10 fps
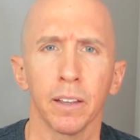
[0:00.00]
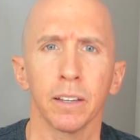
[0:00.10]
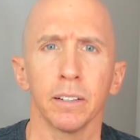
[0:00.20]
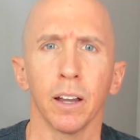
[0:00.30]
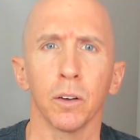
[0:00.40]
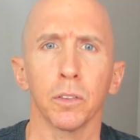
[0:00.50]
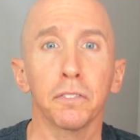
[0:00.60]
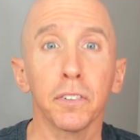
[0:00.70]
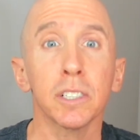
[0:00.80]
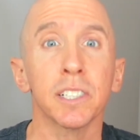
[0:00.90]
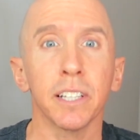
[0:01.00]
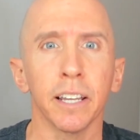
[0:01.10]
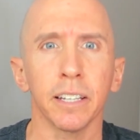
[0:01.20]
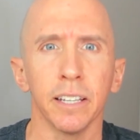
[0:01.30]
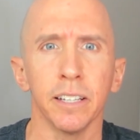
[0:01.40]
Now, the first
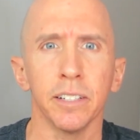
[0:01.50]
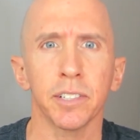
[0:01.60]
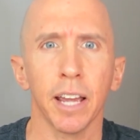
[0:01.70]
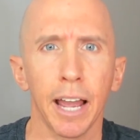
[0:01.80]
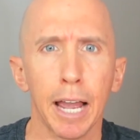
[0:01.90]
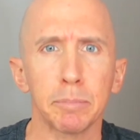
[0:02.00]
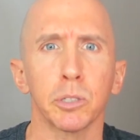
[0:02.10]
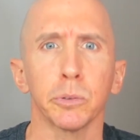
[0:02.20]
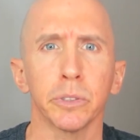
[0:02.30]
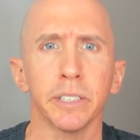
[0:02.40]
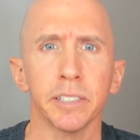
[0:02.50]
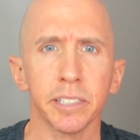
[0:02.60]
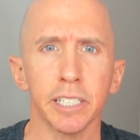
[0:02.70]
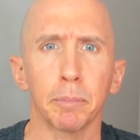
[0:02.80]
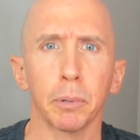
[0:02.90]
thing is absolutely
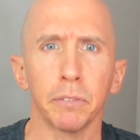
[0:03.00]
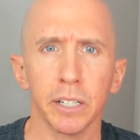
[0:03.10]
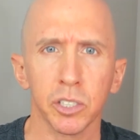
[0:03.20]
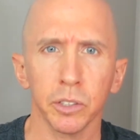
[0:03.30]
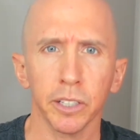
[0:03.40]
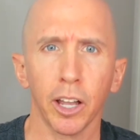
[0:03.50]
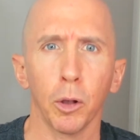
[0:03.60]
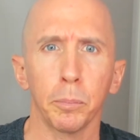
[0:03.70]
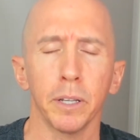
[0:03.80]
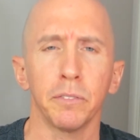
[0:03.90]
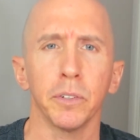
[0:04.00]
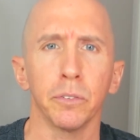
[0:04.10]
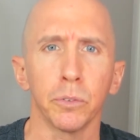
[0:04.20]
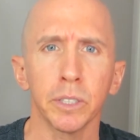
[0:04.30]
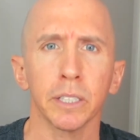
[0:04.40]
seek professional help if you're
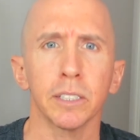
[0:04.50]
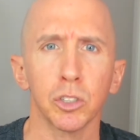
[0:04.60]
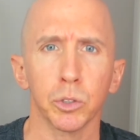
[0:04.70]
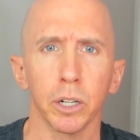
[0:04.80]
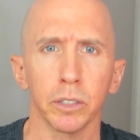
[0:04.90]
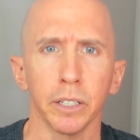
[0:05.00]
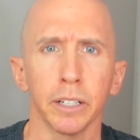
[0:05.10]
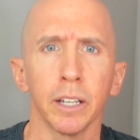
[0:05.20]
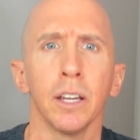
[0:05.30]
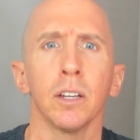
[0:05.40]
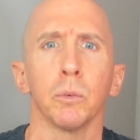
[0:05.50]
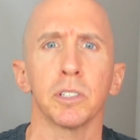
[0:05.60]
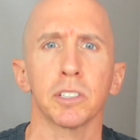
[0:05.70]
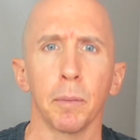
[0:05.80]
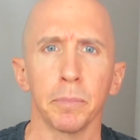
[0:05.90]
really struggling with
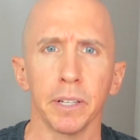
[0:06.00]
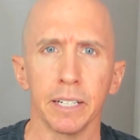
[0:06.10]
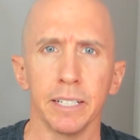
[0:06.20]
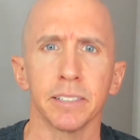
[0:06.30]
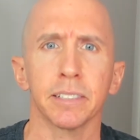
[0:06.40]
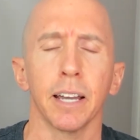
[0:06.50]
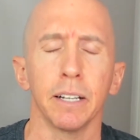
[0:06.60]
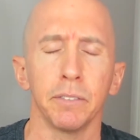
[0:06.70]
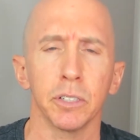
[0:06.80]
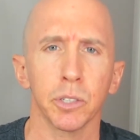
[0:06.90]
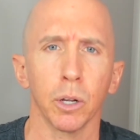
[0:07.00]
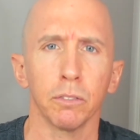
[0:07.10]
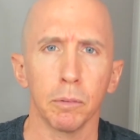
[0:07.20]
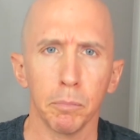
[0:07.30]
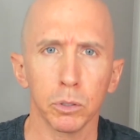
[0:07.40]
something inside of
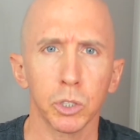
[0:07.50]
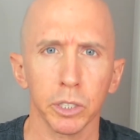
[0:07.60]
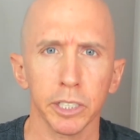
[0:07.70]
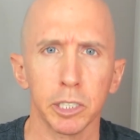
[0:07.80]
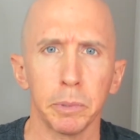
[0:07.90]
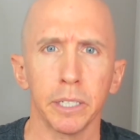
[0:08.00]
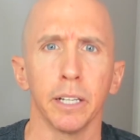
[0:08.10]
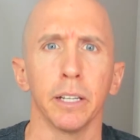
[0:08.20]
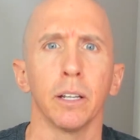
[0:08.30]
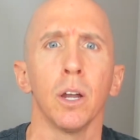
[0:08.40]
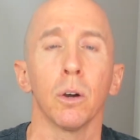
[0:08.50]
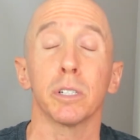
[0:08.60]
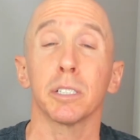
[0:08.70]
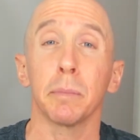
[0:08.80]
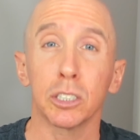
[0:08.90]
yourself, emotionally speaking, or
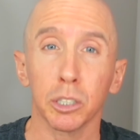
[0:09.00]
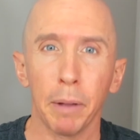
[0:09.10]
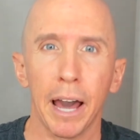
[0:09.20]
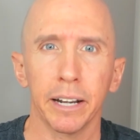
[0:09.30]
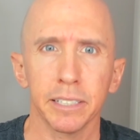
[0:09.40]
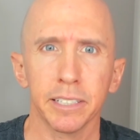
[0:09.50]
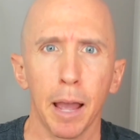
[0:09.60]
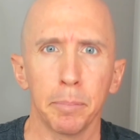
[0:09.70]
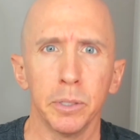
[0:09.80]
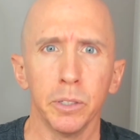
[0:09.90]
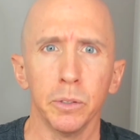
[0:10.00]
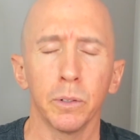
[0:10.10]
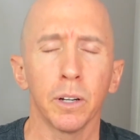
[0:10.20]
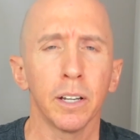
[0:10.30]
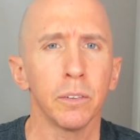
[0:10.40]
something traumatic has happened to
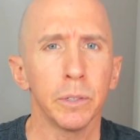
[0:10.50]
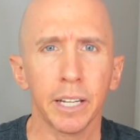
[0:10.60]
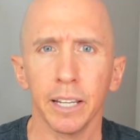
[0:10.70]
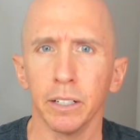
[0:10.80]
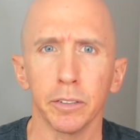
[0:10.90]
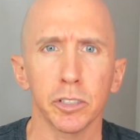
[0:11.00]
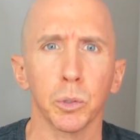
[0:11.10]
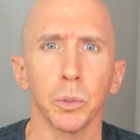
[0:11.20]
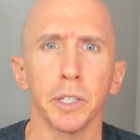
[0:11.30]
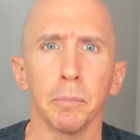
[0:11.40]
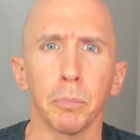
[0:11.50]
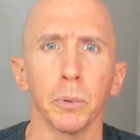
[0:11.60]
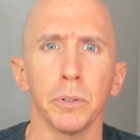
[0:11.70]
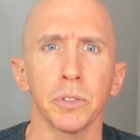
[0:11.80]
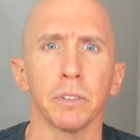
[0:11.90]
you. We can't underscore the
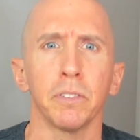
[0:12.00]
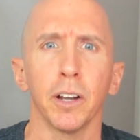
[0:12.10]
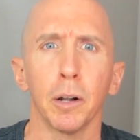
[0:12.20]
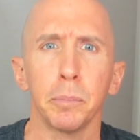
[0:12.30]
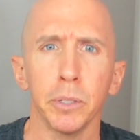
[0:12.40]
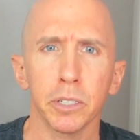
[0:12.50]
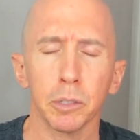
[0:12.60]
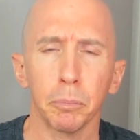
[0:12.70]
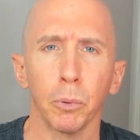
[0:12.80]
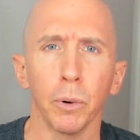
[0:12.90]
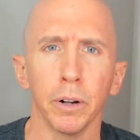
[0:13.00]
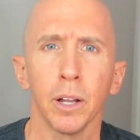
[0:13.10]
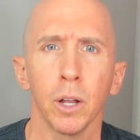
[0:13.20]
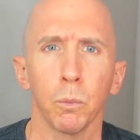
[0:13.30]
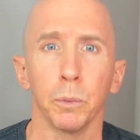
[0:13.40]
importance of therapeutic support
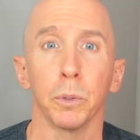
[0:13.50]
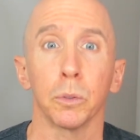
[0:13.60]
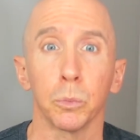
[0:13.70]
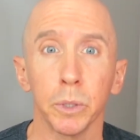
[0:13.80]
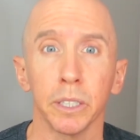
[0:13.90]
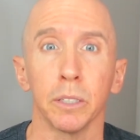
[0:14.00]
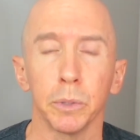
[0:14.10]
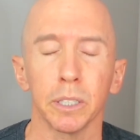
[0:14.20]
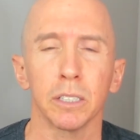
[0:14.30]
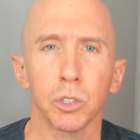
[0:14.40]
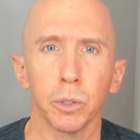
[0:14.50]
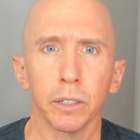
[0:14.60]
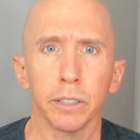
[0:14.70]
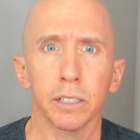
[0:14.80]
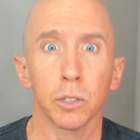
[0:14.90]
when we're really, really
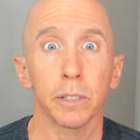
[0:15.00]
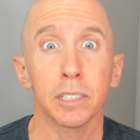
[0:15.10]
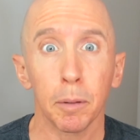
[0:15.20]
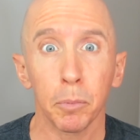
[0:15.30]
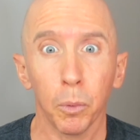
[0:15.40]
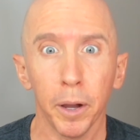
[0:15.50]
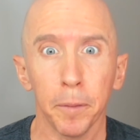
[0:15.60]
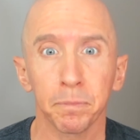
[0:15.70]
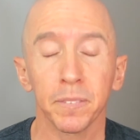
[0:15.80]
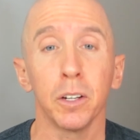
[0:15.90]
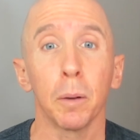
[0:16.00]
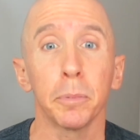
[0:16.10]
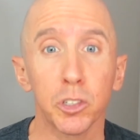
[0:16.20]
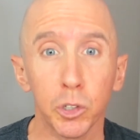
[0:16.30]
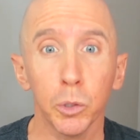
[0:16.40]
struggling. So that's number one.
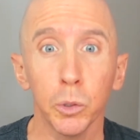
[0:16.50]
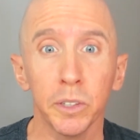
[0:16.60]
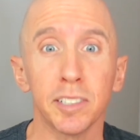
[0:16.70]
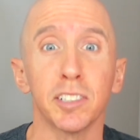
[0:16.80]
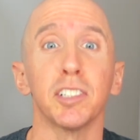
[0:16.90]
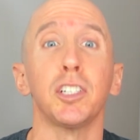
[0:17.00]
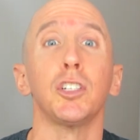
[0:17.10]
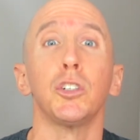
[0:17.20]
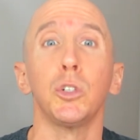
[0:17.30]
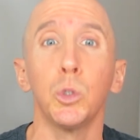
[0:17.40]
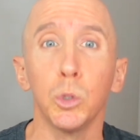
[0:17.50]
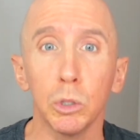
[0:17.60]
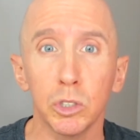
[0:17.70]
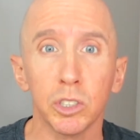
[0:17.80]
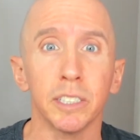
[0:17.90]
Number two, this is a
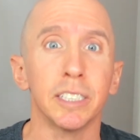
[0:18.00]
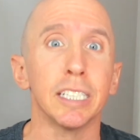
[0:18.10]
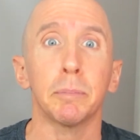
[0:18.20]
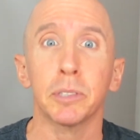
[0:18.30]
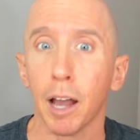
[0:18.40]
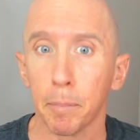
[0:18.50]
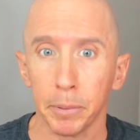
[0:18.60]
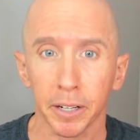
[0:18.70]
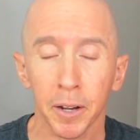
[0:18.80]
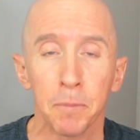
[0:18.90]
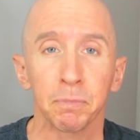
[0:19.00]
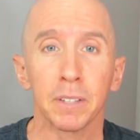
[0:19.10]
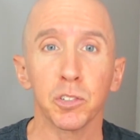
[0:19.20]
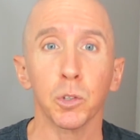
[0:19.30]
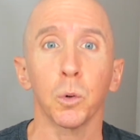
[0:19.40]
huge, deep topic.
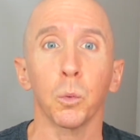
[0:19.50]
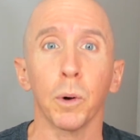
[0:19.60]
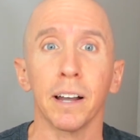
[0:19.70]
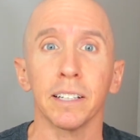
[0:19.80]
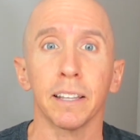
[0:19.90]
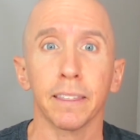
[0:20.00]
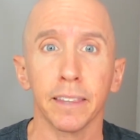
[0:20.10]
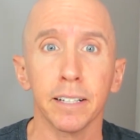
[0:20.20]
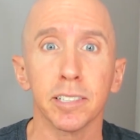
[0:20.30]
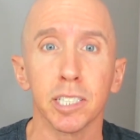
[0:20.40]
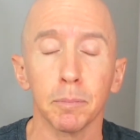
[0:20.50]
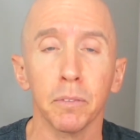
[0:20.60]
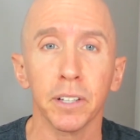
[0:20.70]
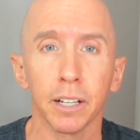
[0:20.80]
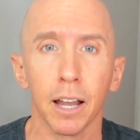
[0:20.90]
So while I think some
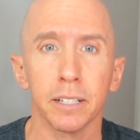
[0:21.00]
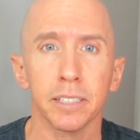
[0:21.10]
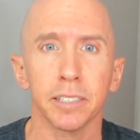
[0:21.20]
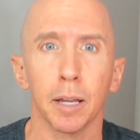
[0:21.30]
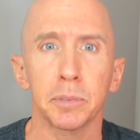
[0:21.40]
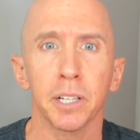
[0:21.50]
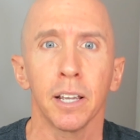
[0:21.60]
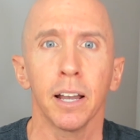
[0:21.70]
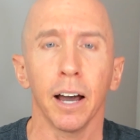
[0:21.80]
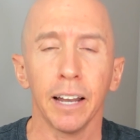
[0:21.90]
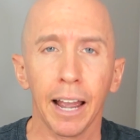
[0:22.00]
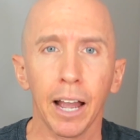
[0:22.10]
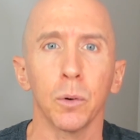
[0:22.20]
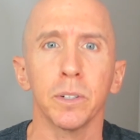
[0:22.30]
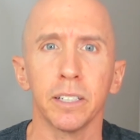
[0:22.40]
of the concepts on
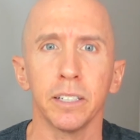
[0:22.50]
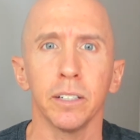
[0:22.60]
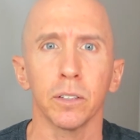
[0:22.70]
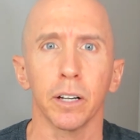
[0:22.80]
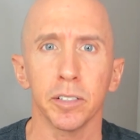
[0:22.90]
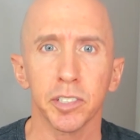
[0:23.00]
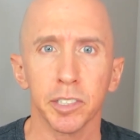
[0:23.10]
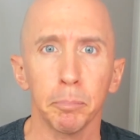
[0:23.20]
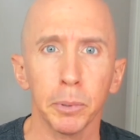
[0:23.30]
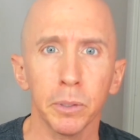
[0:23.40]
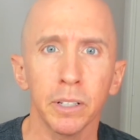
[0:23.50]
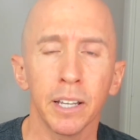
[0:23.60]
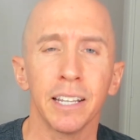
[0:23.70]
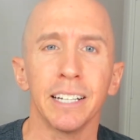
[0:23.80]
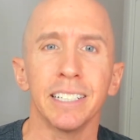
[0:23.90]
how to heal are simple,
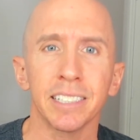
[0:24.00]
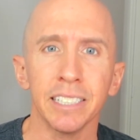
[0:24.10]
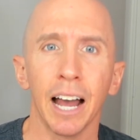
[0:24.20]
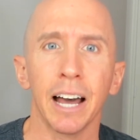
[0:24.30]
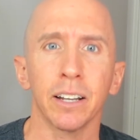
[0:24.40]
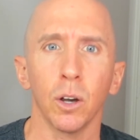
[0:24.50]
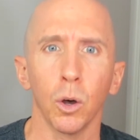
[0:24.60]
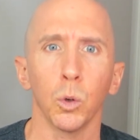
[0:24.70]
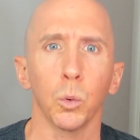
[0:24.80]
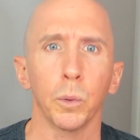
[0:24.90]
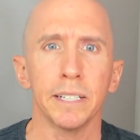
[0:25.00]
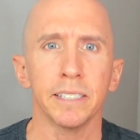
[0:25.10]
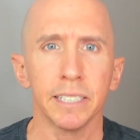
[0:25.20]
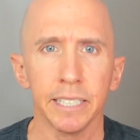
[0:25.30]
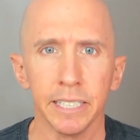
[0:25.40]
it is not
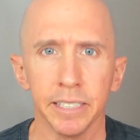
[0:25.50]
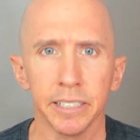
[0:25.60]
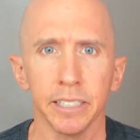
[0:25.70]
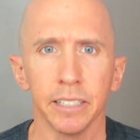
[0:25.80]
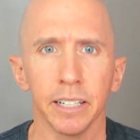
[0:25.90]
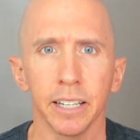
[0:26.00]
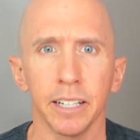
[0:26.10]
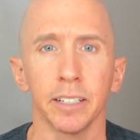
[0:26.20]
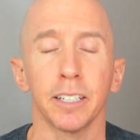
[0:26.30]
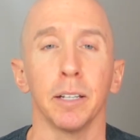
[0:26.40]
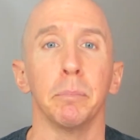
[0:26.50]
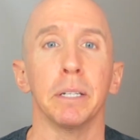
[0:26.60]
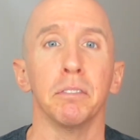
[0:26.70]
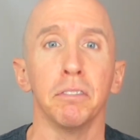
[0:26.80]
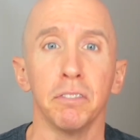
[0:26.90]
always easy, and it can
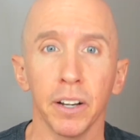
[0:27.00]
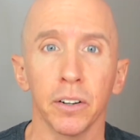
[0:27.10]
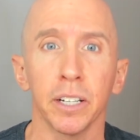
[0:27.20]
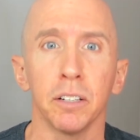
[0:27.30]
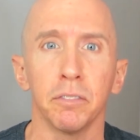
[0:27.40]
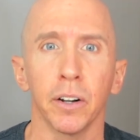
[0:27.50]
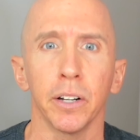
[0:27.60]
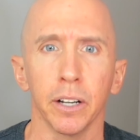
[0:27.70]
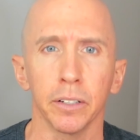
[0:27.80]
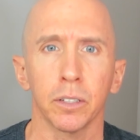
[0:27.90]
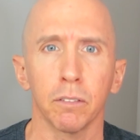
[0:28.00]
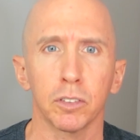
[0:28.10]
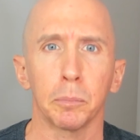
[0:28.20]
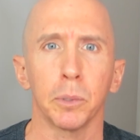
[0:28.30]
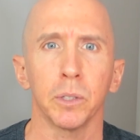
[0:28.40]
be very, very
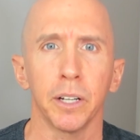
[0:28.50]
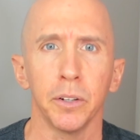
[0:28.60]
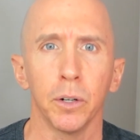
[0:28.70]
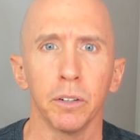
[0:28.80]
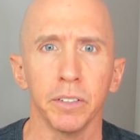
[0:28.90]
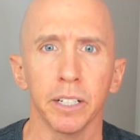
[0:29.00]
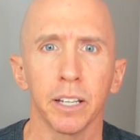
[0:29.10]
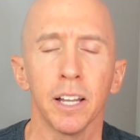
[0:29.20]
uncomfortable and unnerving.